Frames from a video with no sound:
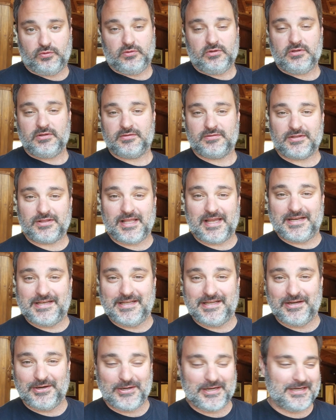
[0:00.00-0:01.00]
Cool, glad
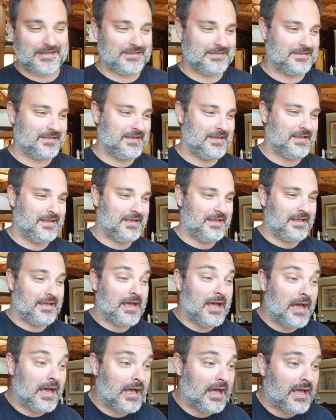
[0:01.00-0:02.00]
to hear it.
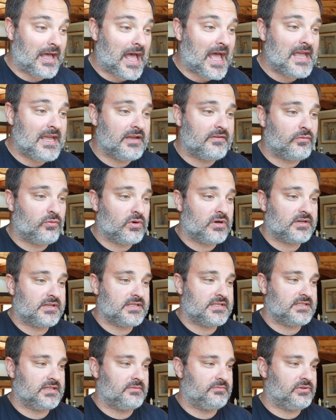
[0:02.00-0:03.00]
I have
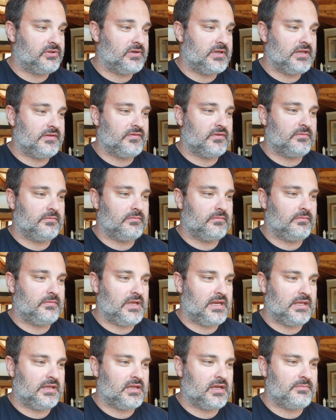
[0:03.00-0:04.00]
worked as an employee for
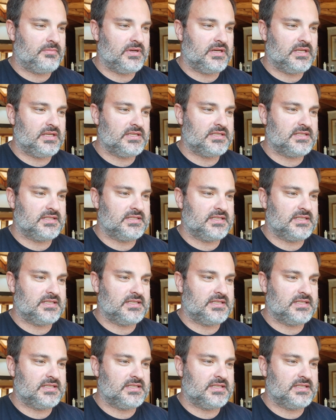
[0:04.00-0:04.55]
many companies.